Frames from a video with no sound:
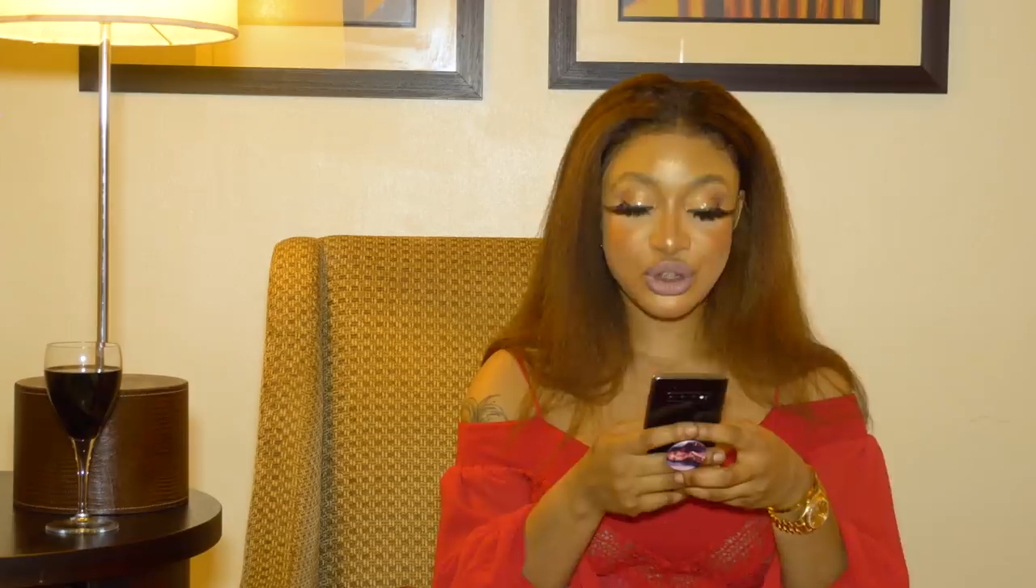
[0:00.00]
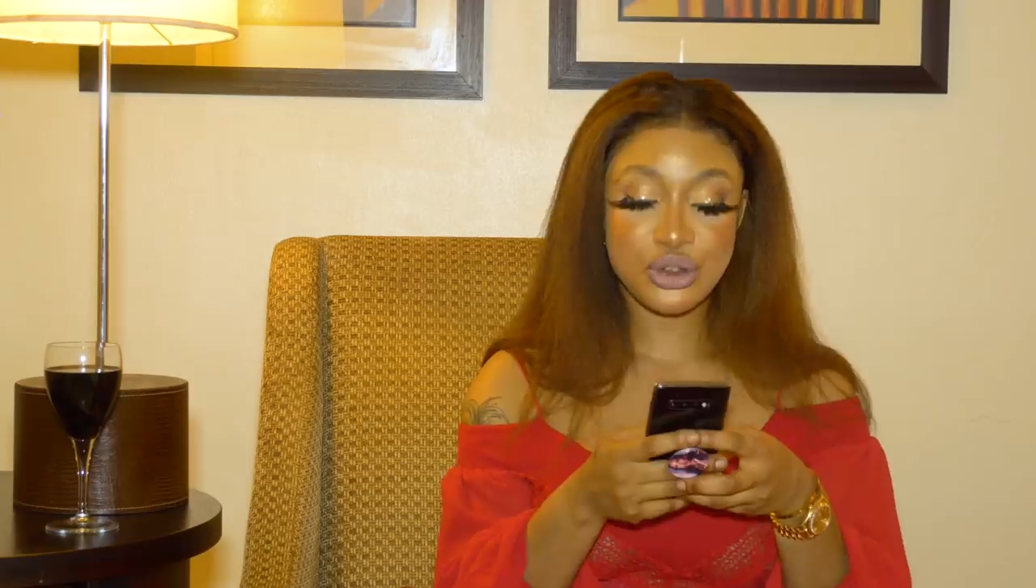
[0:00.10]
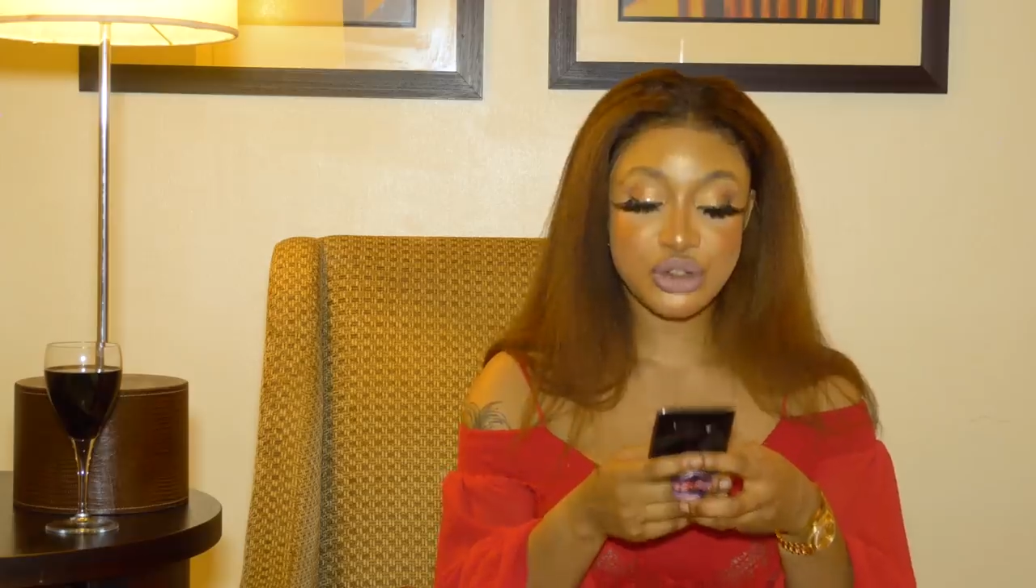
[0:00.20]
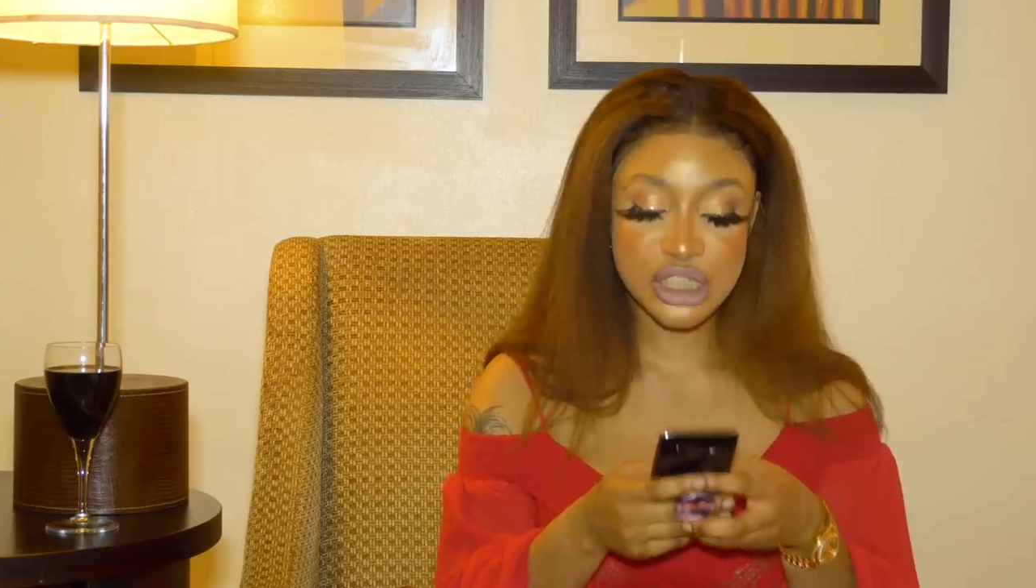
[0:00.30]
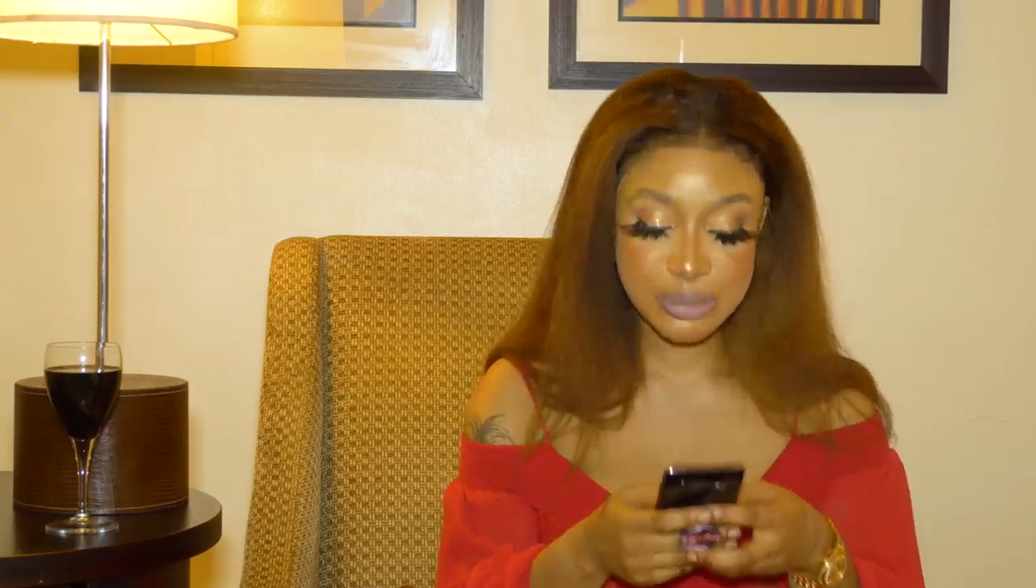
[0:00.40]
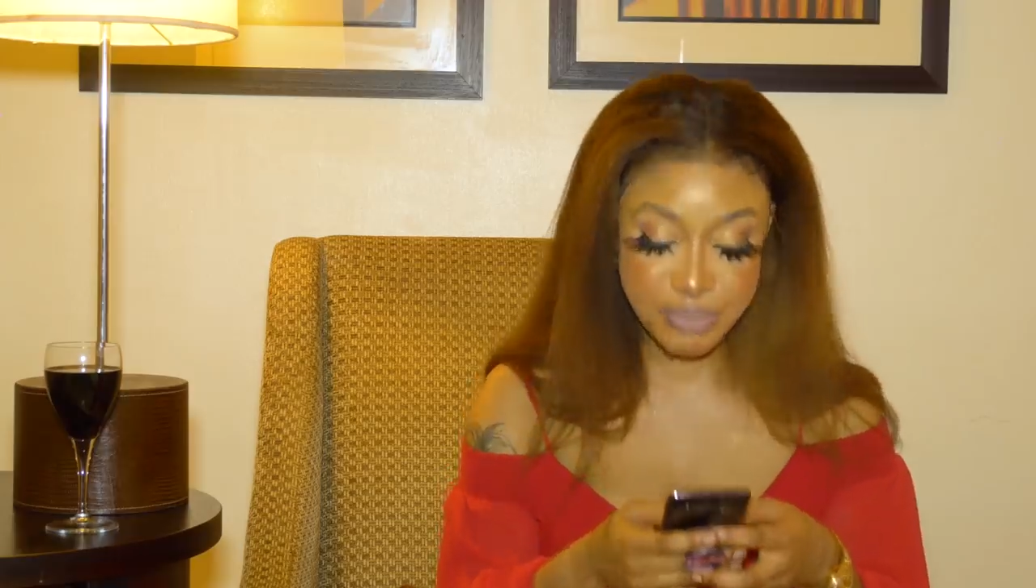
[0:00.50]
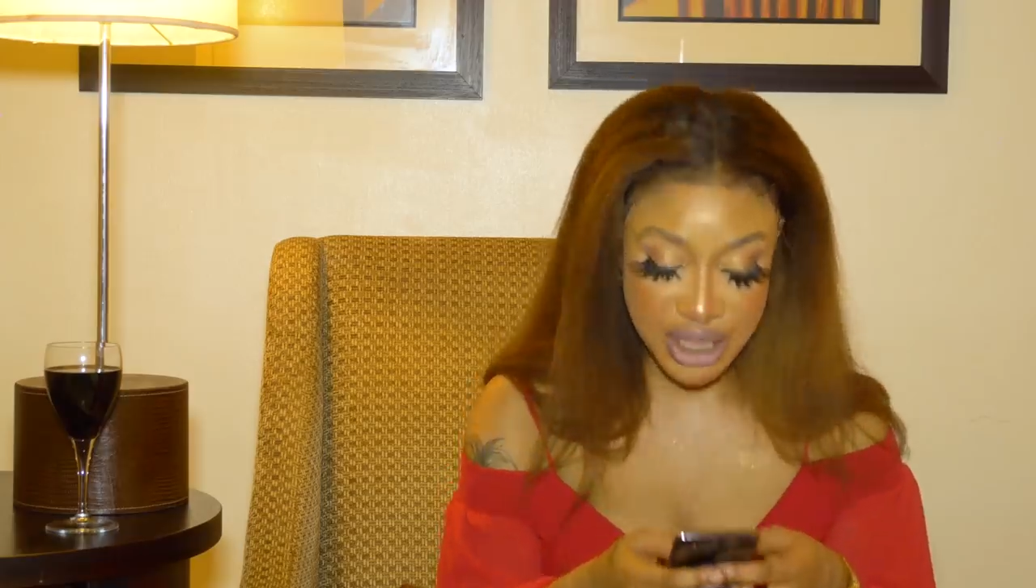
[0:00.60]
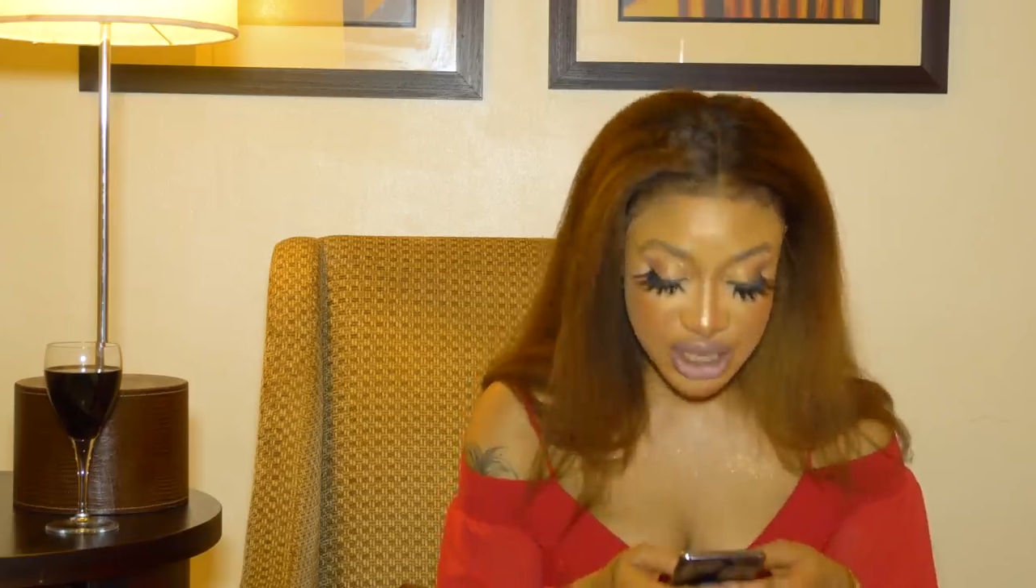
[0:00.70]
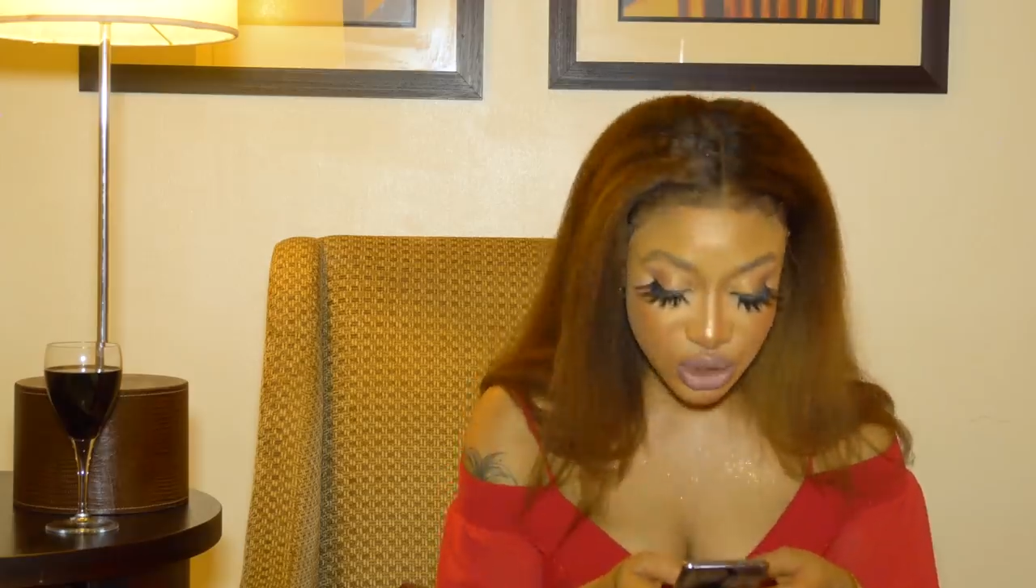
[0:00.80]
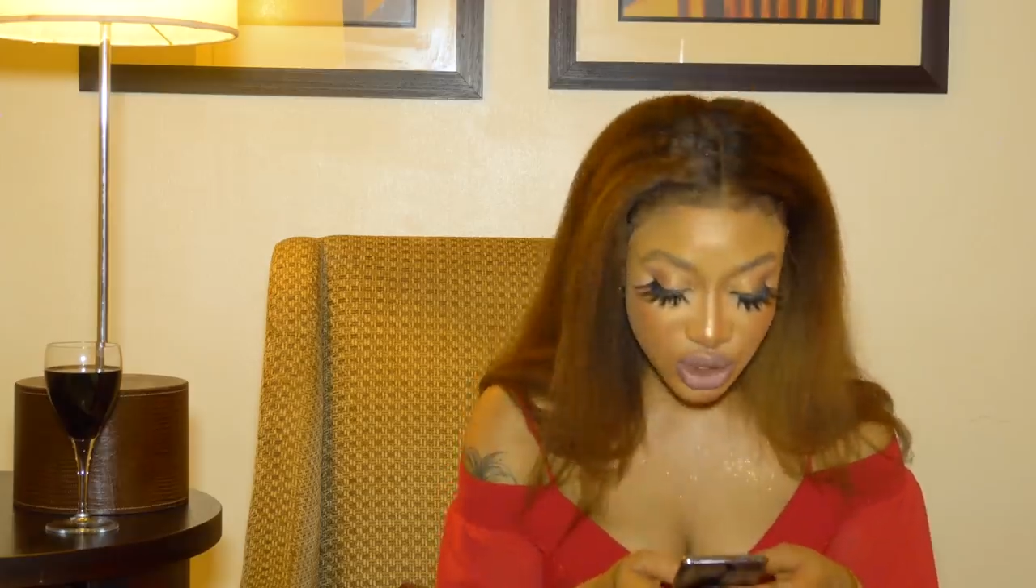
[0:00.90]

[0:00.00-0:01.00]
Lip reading: Do you speak